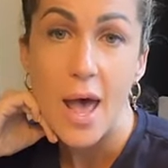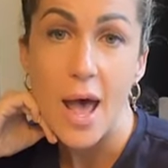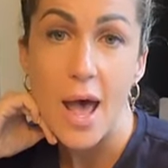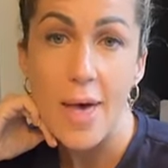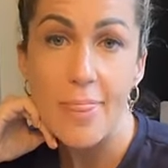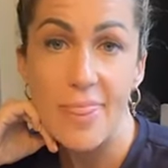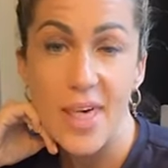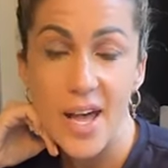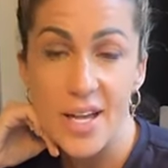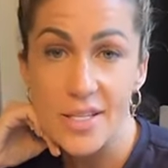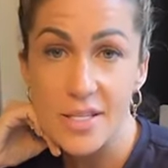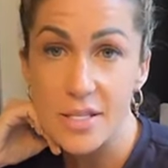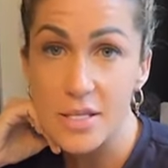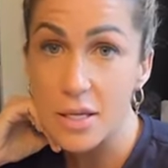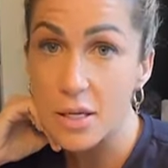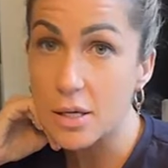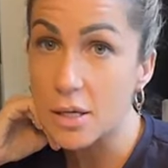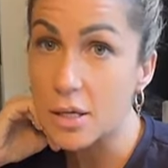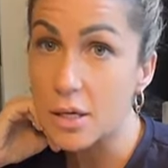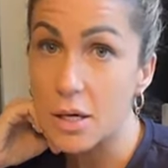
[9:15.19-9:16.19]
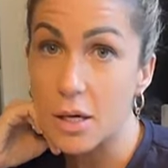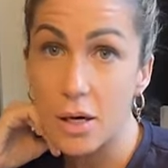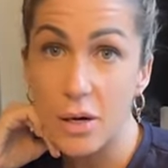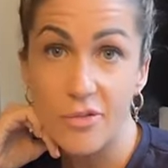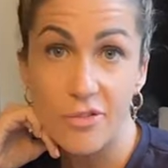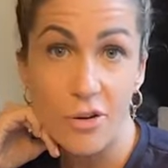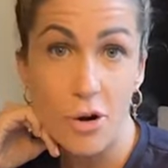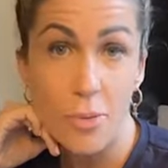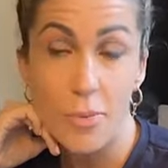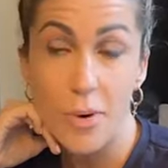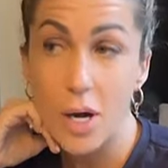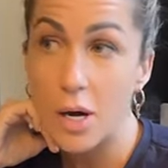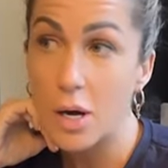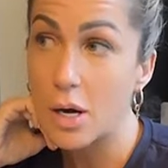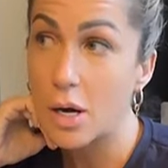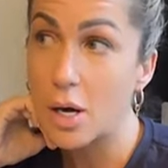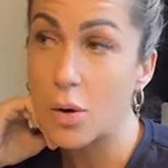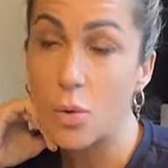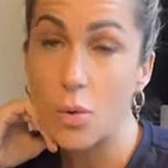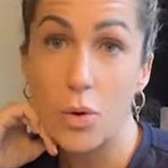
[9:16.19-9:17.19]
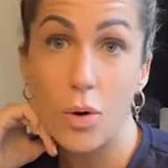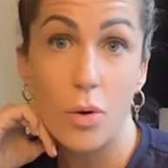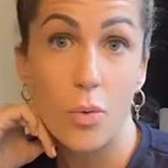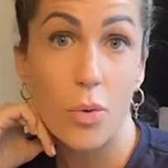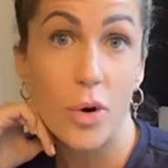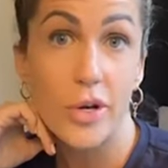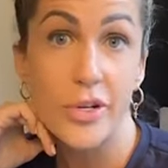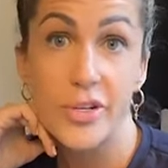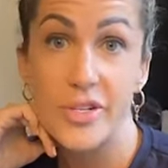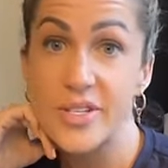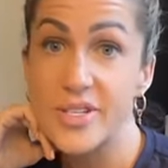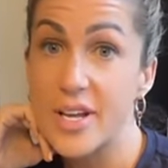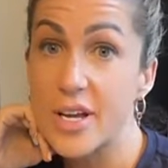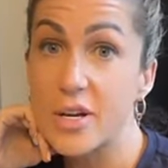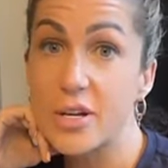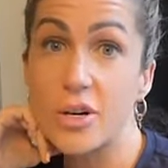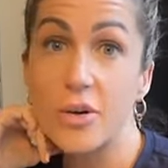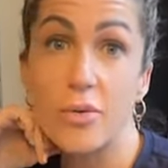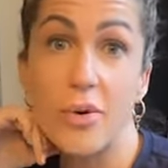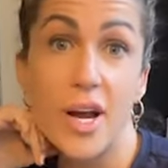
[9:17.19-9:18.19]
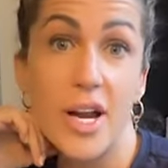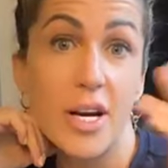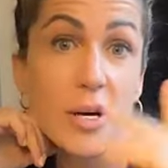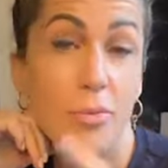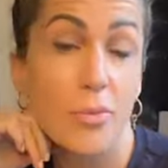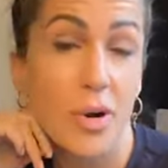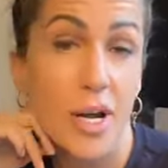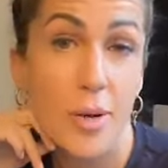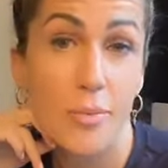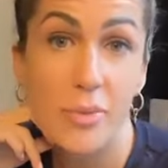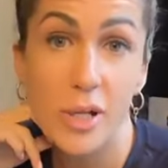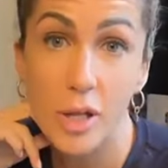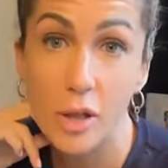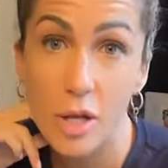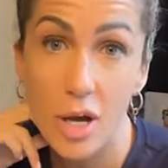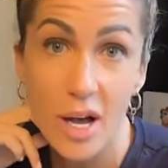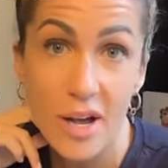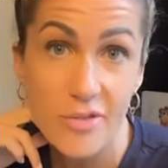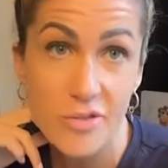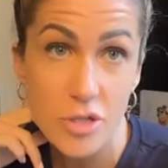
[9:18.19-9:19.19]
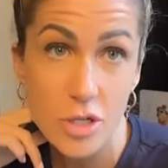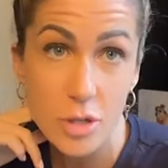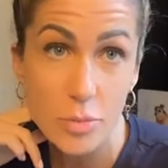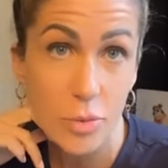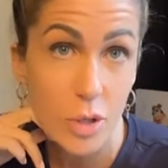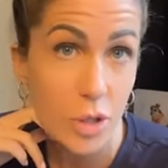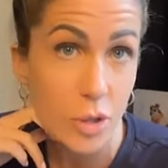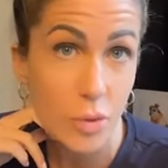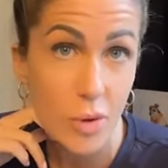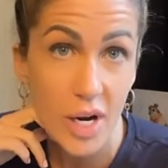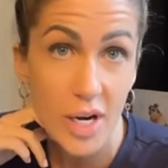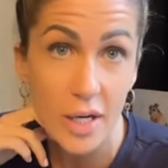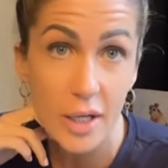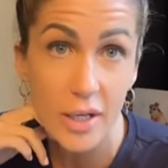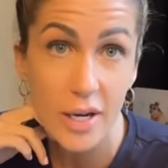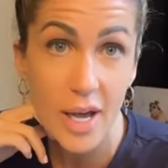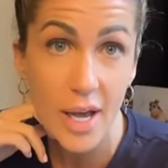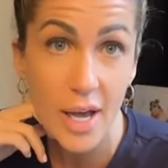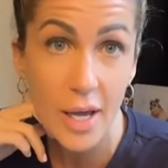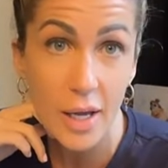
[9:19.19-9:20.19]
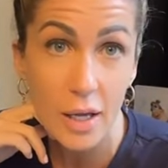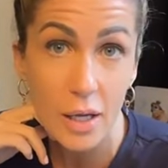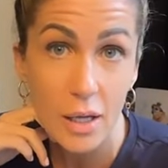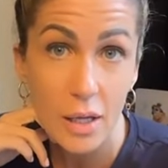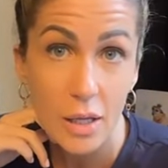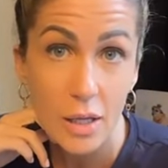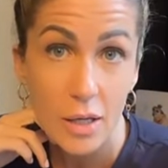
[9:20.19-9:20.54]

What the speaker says: And that's from what you say on a random rambly live stream on a rainy day